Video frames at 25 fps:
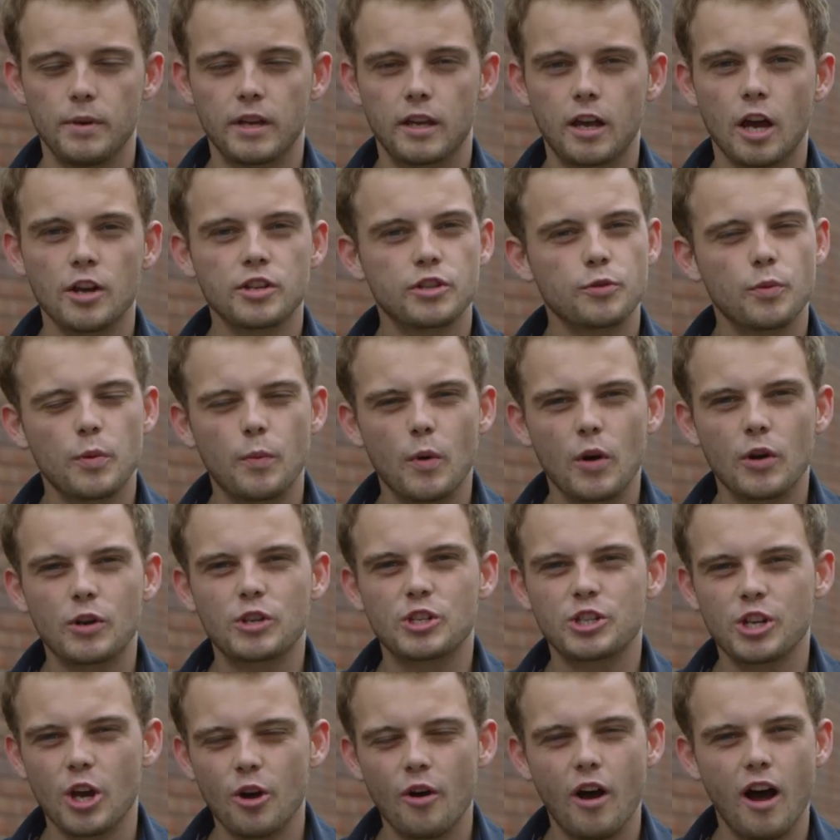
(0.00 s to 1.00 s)
Because we
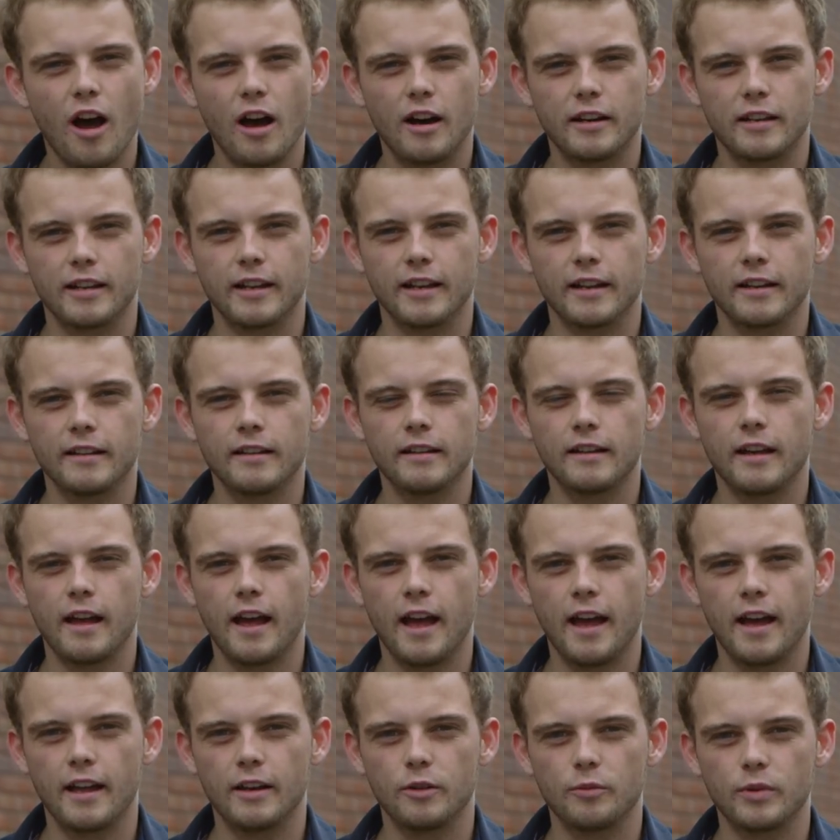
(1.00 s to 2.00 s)
work so hard here
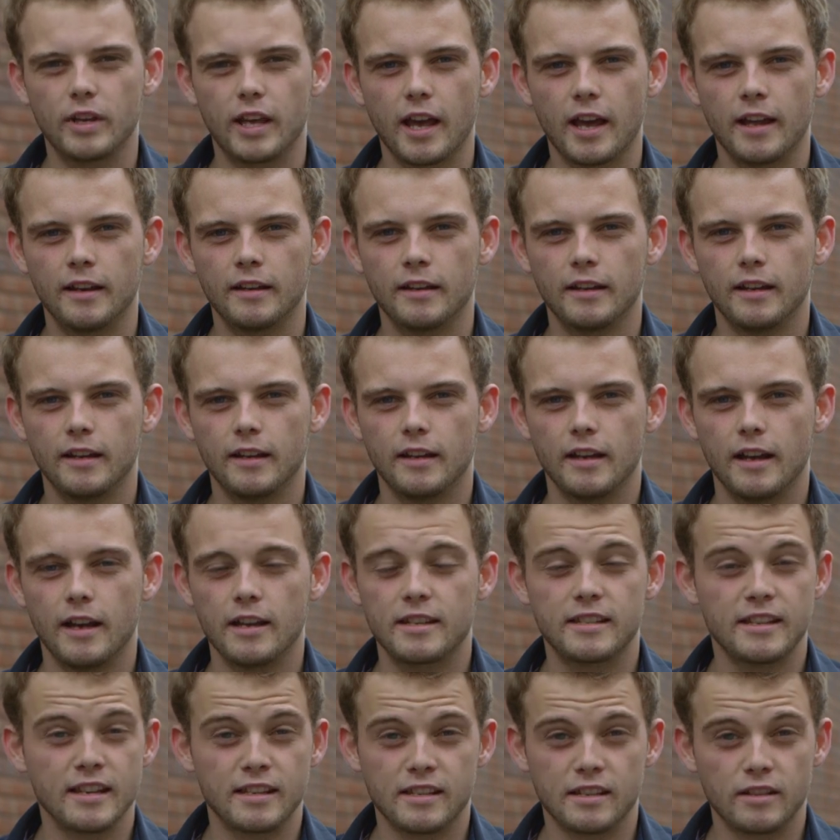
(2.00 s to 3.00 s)
and we get
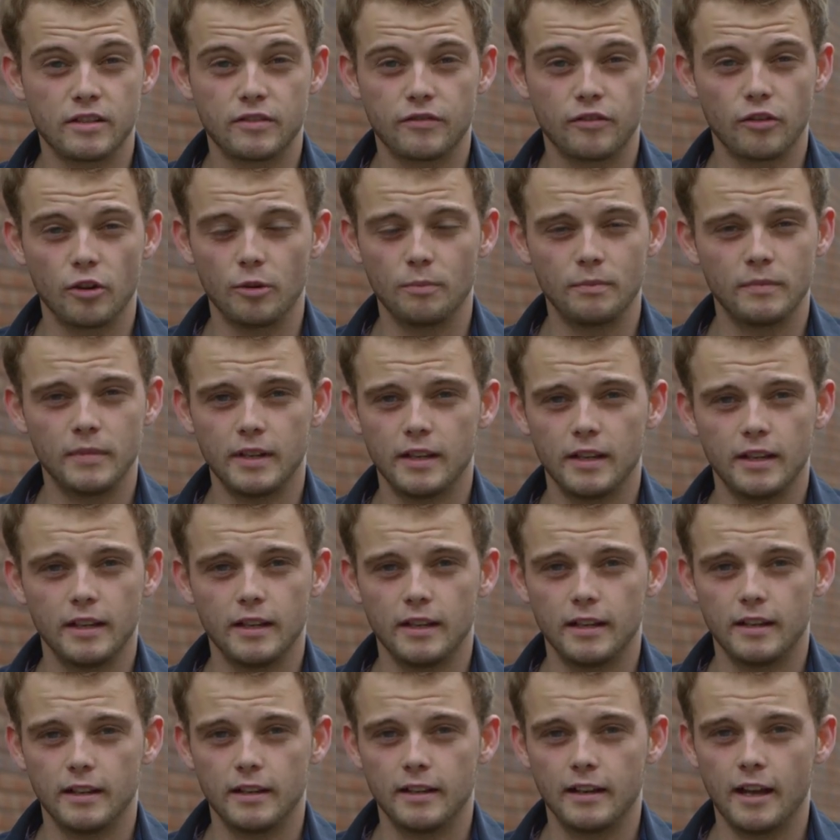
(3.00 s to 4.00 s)
assistance from
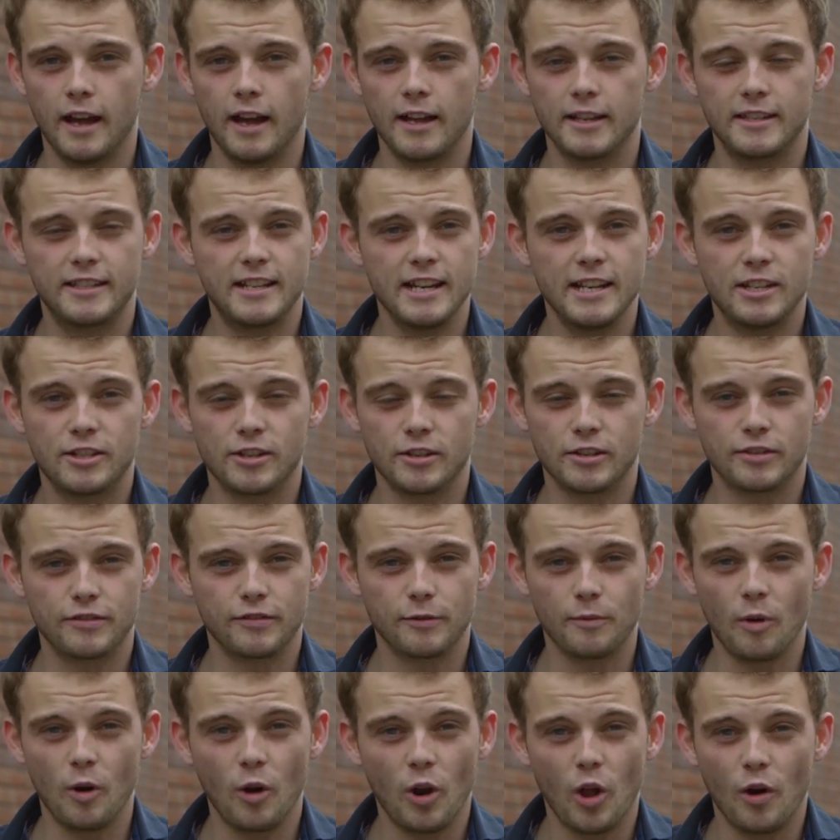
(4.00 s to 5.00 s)
uh,
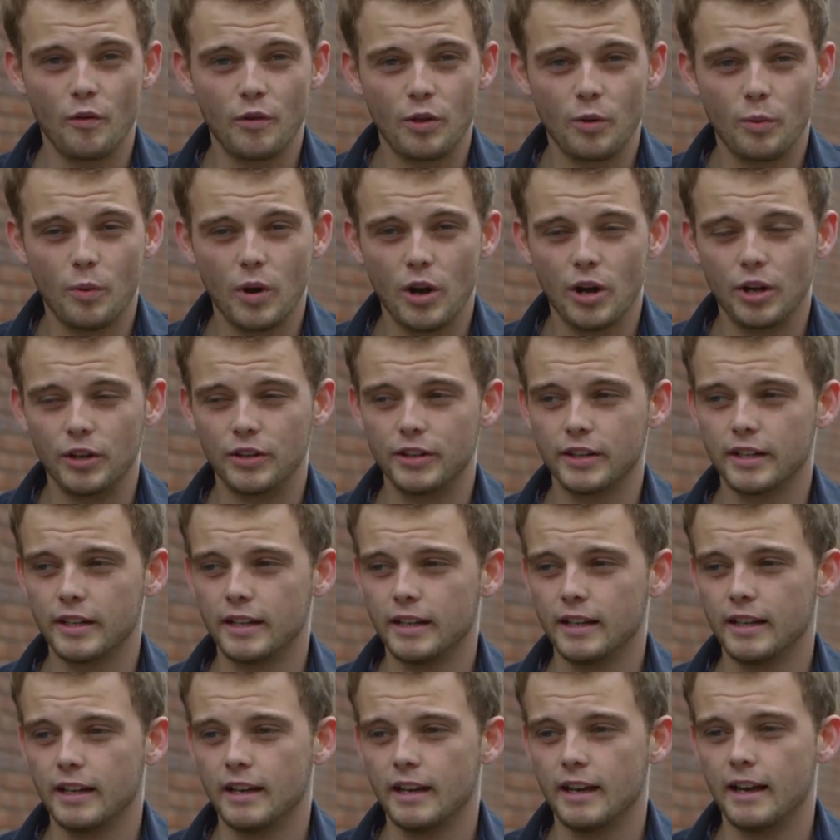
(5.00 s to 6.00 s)
teachers from all over the world,
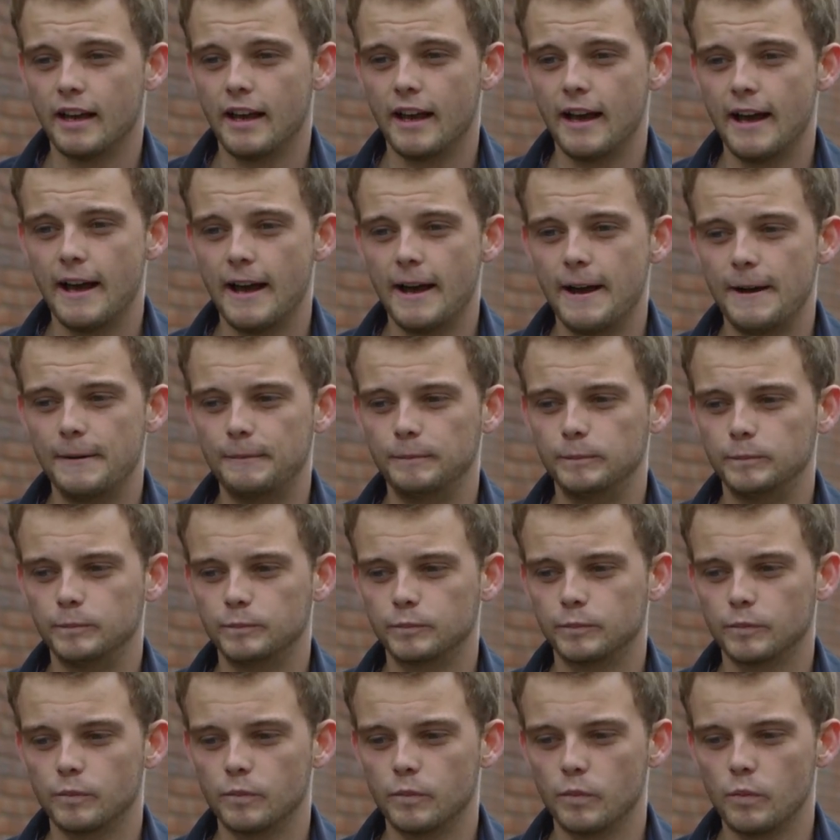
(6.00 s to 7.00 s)
um,
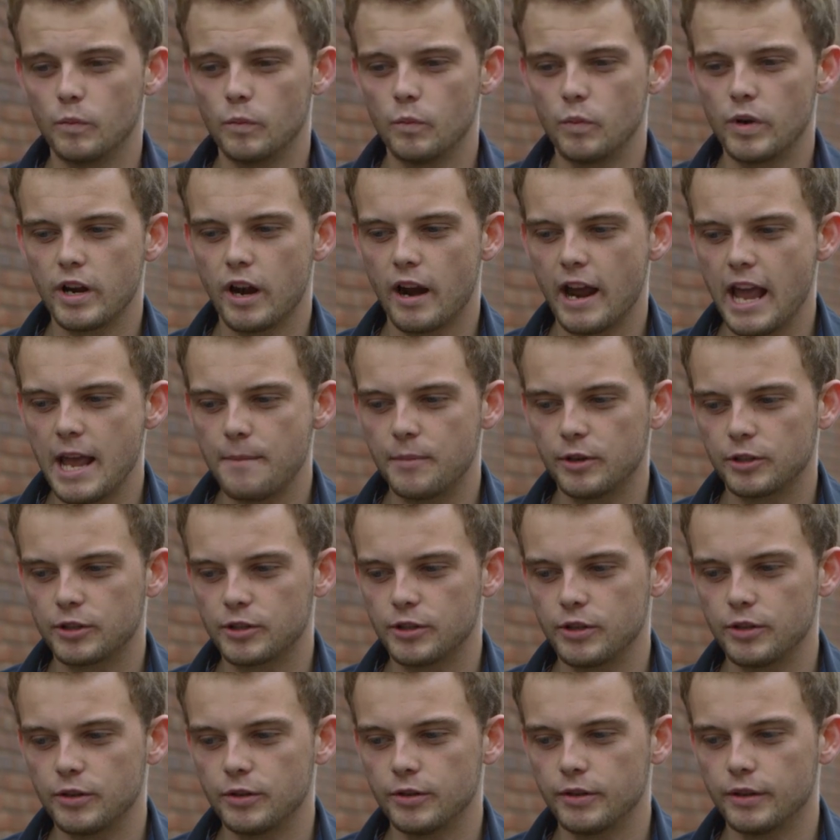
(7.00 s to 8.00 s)
we are able
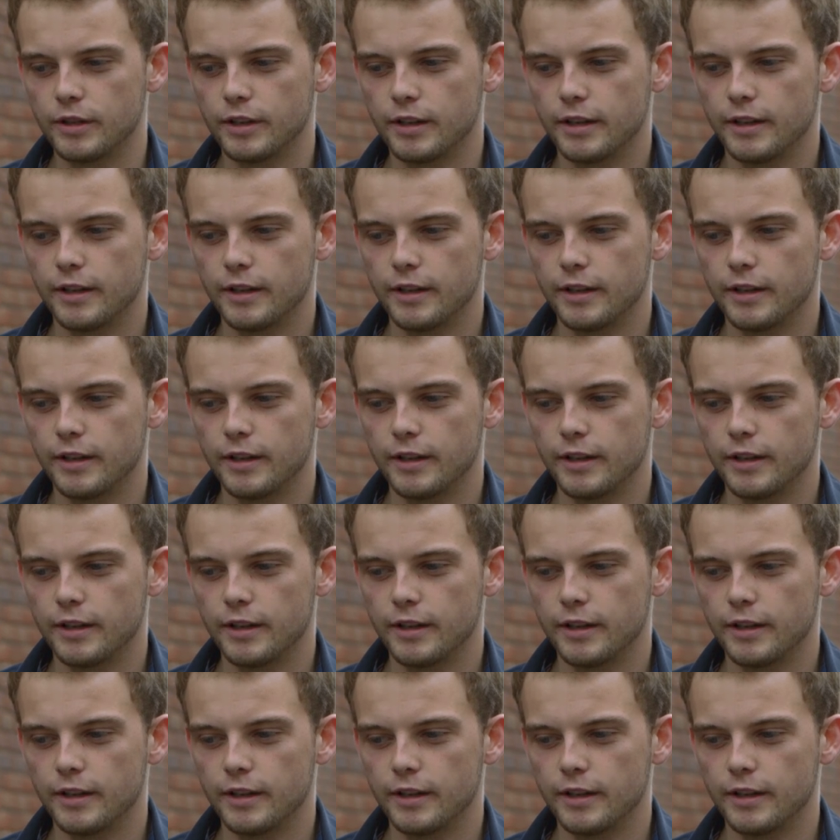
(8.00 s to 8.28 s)
to